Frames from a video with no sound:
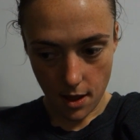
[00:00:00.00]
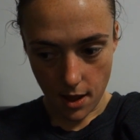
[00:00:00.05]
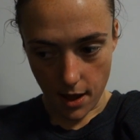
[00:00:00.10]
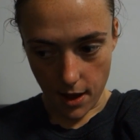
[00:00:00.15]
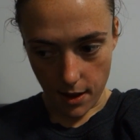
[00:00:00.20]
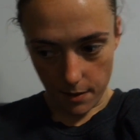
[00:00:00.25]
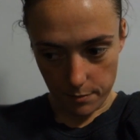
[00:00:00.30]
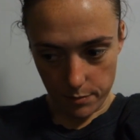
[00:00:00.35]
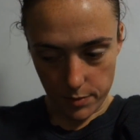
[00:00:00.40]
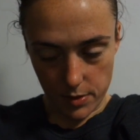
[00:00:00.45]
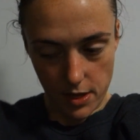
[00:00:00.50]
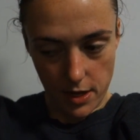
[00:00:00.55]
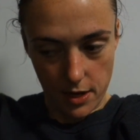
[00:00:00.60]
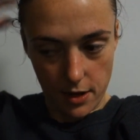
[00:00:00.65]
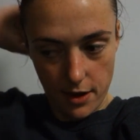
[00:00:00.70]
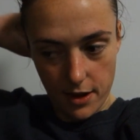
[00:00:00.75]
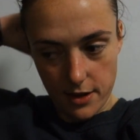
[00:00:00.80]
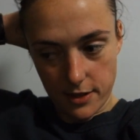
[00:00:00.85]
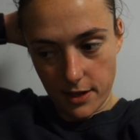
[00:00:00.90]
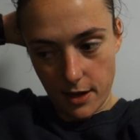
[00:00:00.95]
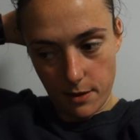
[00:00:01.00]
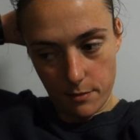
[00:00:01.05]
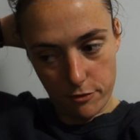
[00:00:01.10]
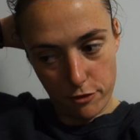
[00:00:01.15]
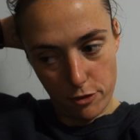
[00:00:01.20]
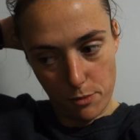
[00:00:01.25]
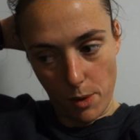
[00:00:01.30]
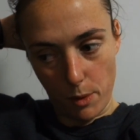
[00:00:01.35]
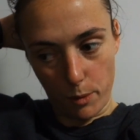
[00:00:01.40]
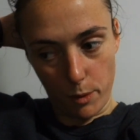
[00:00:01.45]
But then I ended up,
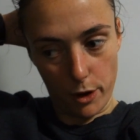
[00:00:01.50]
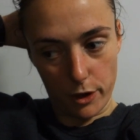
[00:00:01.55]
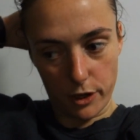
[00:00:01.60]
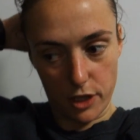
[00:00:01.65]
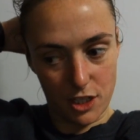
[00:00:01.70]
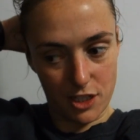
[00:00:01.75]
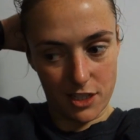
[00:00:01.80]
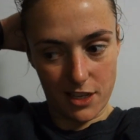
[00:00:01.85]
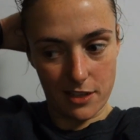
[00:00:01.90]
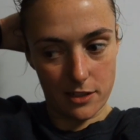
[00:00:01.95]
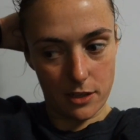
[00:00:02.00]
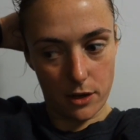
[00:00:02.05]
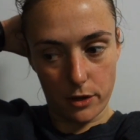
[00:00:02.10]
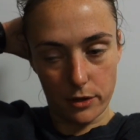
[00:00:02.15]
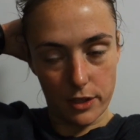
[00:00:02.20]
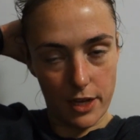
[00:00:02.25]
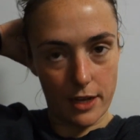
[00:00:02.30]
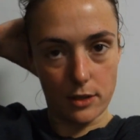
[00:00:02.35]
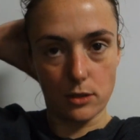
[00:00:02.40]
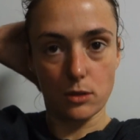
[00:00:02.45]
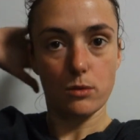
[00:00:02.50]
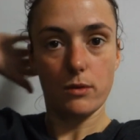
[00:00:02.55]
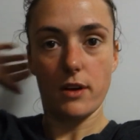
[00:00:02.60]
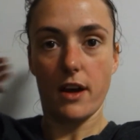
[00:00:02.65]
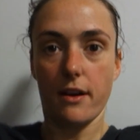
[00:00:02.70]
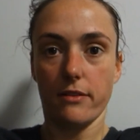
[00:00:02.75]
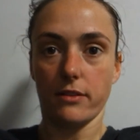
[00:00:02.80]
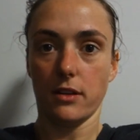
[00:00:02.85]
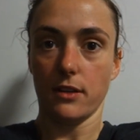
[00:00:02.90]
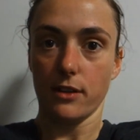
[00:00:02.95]
for my working sets, I only had
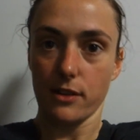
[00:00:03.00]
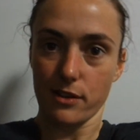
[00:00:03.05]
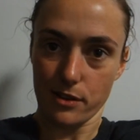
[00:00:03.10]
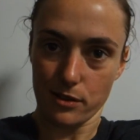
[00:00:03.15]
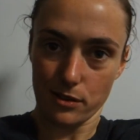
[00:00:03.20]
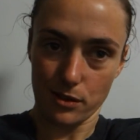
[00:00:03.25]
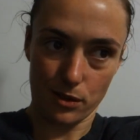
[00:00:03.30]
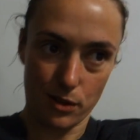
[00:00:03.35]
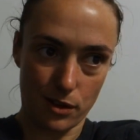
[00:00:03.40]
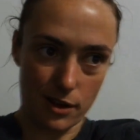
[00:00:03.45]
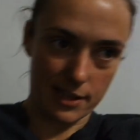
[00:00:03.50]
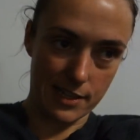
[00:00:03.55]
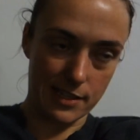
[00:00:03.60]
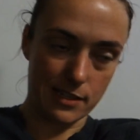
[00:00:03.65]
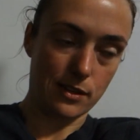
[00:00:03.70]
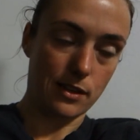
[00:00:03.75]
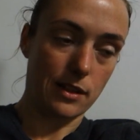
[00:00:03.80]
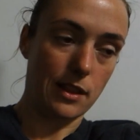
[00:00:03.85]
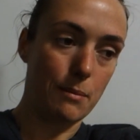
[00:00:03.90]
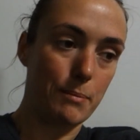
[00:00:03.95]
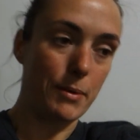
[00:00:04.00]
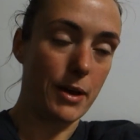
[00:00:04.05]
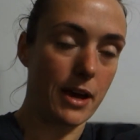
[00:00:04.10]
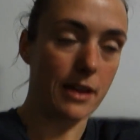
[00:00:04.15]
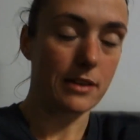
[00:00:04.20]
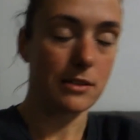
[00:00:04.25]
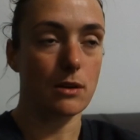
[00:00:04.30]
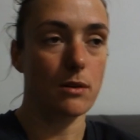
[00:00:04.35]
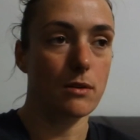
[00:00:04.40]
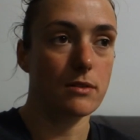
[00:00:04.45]
2.5 kilos on either side of the
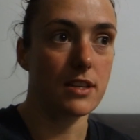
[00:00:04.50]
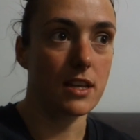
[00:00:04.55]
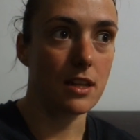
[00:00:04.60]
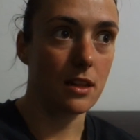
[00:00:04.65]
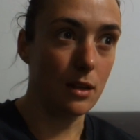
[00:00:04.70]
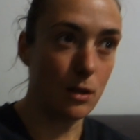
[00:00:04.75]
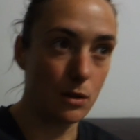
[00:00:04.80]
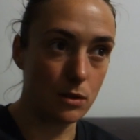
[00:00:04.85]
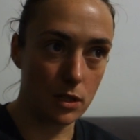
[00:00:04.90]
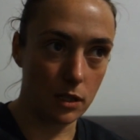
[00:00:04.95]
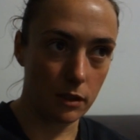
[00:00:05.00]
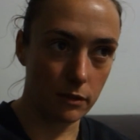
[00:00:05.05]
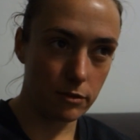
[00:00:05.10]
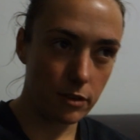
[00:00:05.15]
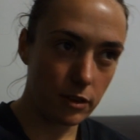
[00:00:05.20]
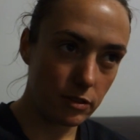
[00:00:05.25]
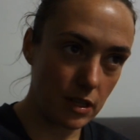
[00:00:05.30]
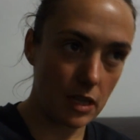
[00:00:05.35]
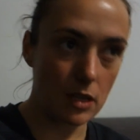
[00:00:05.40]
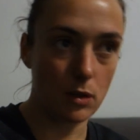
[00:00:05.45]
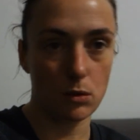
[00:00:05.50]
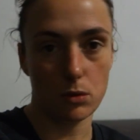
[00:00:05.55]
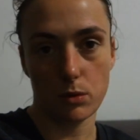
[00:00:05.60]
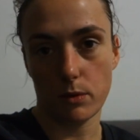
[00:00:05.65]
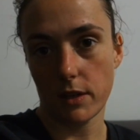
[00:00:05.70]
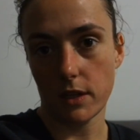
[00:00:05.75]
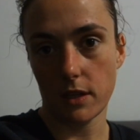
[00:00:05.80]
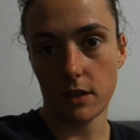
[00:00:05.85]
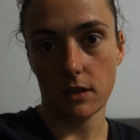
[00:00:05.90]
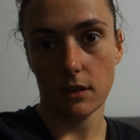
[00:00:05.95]
bar, so I was either using 15 or
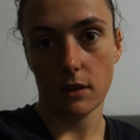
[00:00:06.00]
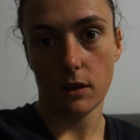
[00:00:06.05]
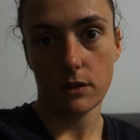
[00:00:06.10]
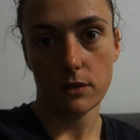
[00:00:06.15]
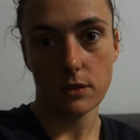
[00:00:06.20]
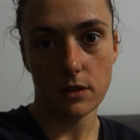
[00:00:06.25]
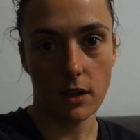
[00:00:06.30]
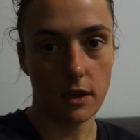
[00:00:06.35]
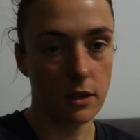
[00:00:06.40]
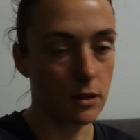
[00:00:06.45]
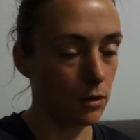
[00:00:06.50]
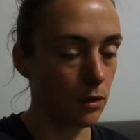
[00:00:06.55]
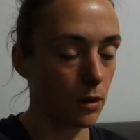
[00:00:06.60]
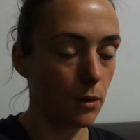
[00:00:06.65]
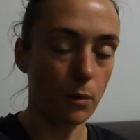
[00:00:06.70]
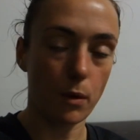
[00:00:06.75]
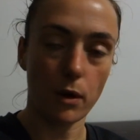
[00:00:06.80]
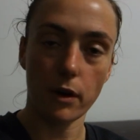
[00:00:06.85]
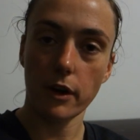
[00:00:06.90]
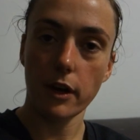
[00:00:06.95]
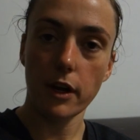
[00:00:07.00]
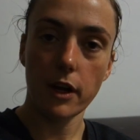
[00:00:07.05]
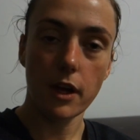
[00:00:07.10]
20 kilos. I don't know what.